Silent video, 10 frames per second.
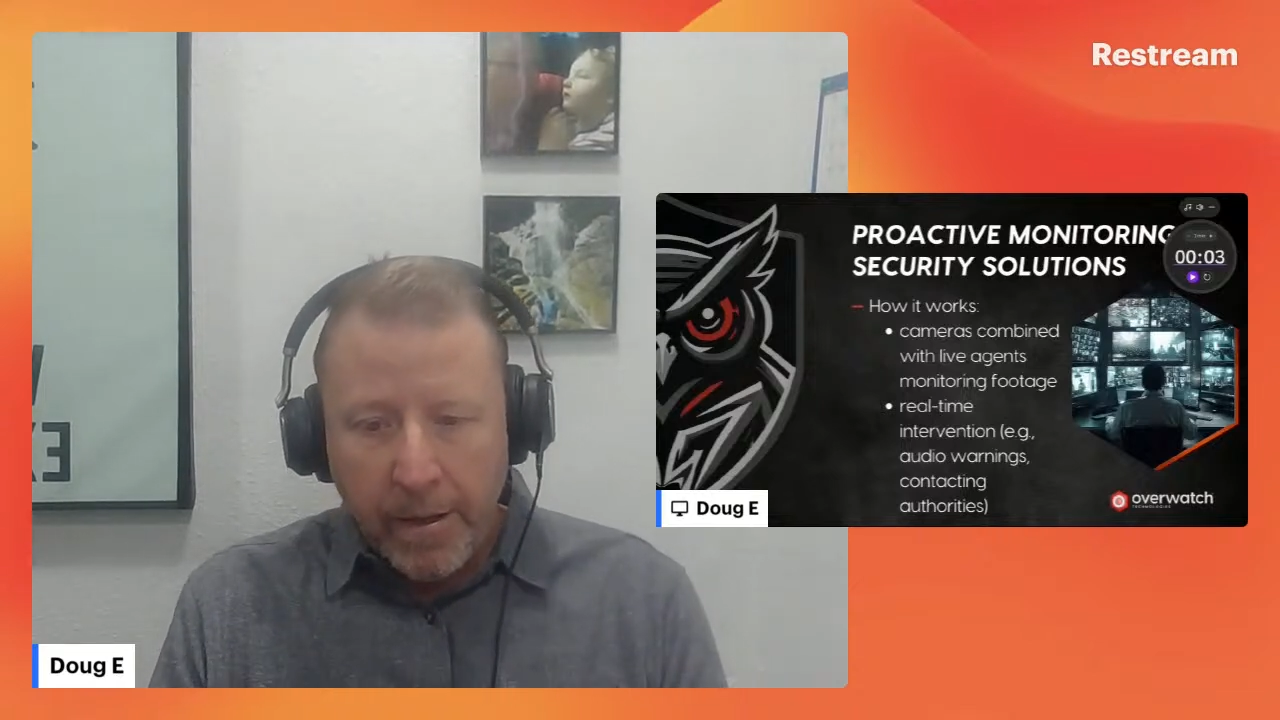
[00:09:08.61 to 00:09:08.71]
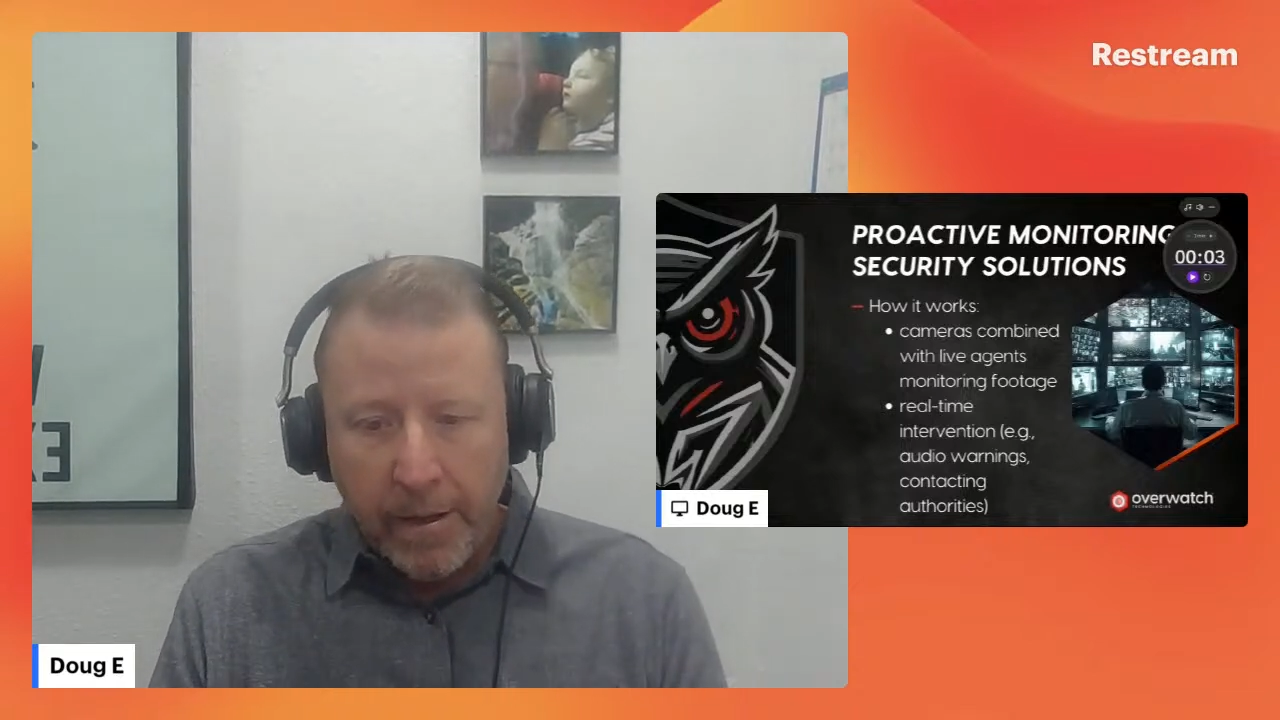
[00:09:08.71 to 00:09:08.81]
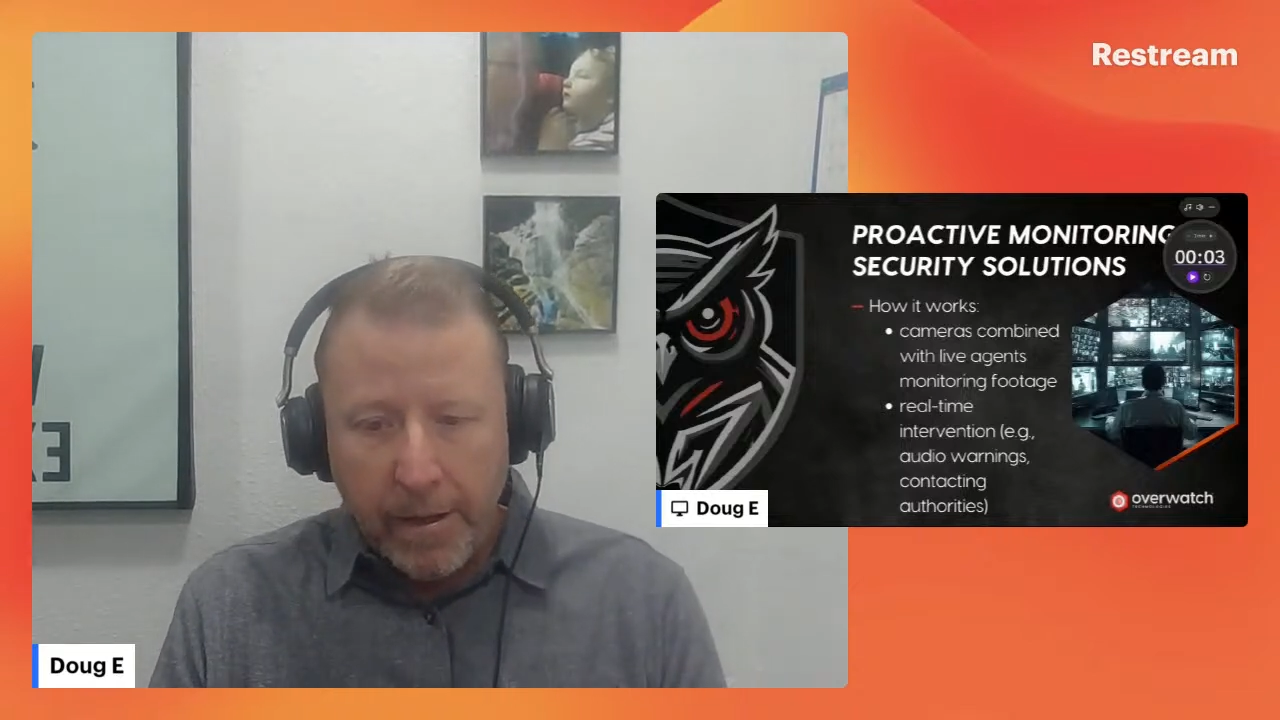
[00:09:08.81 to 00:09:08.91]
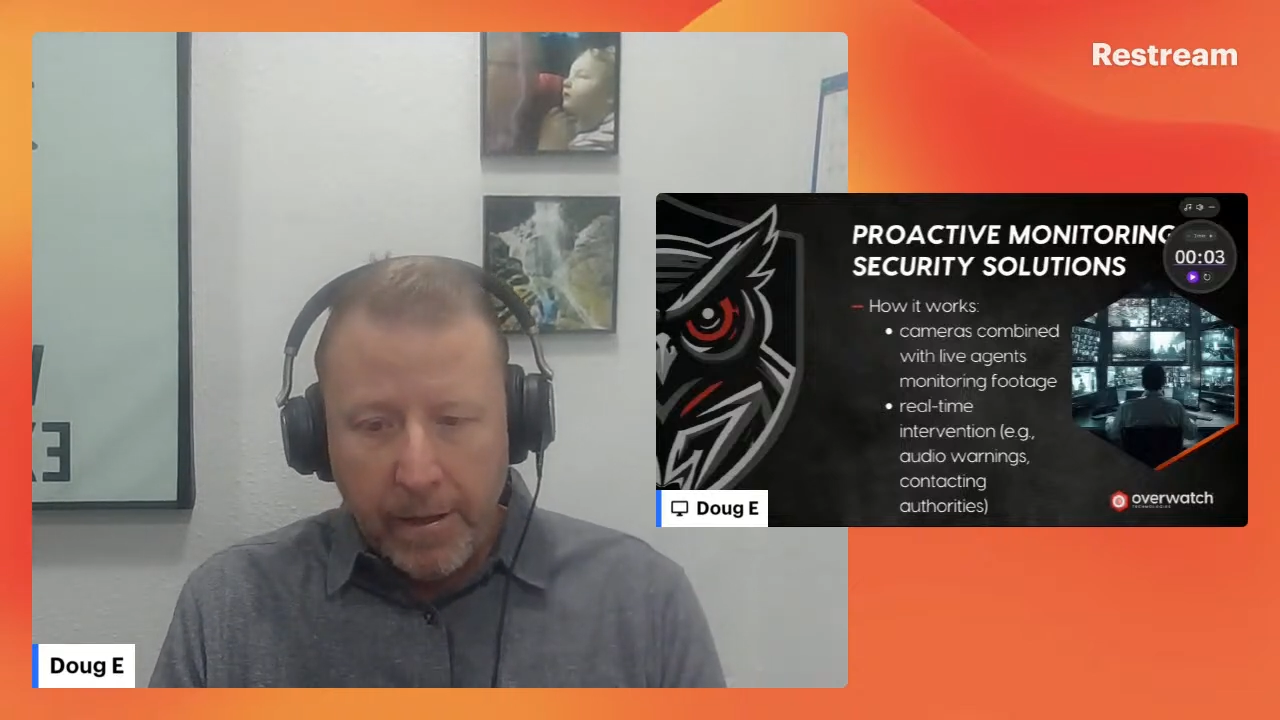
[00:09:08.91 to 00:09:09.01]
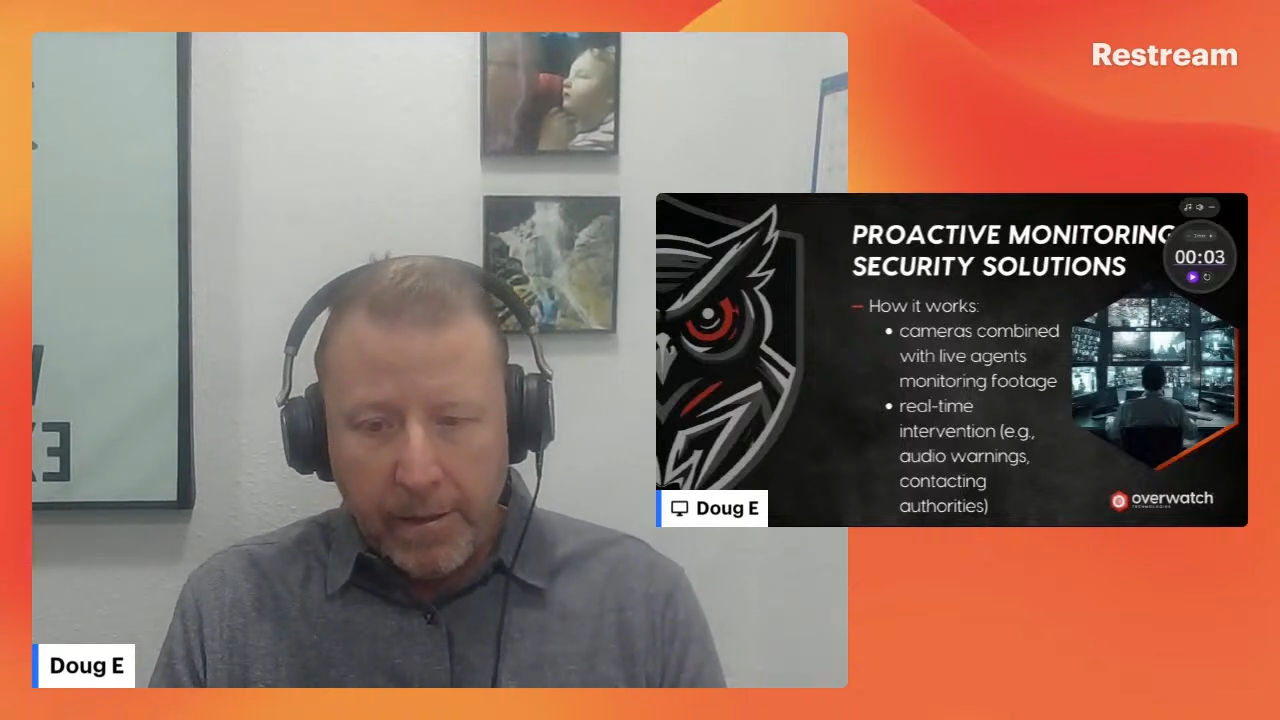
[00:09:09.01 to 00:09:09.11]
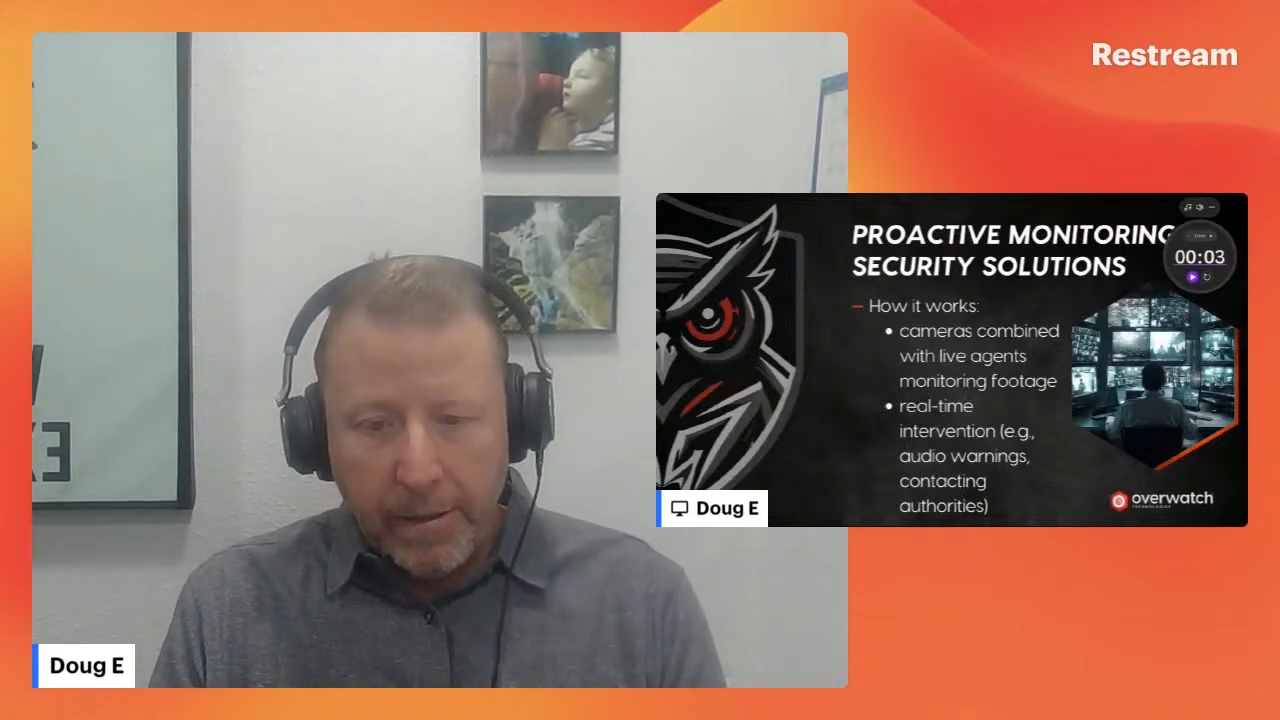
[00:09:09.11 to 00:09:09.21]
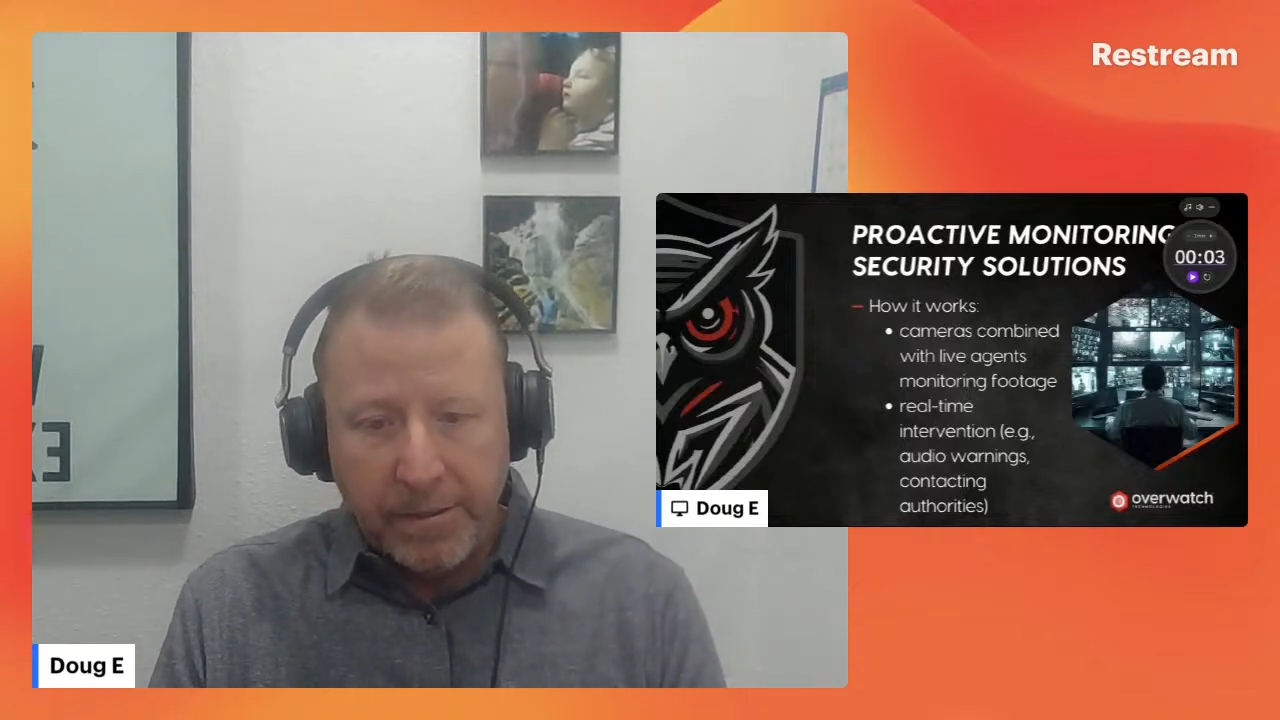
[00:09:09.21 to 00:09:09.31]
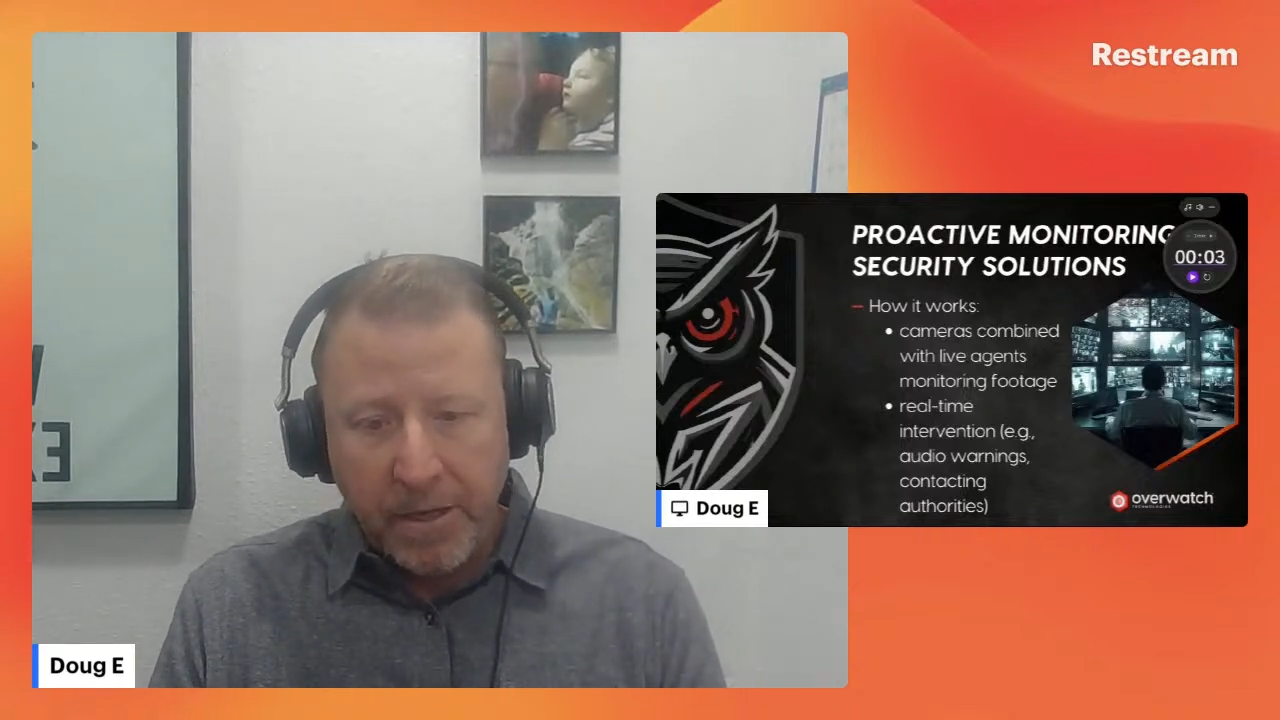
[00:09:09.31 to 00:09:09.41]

And it's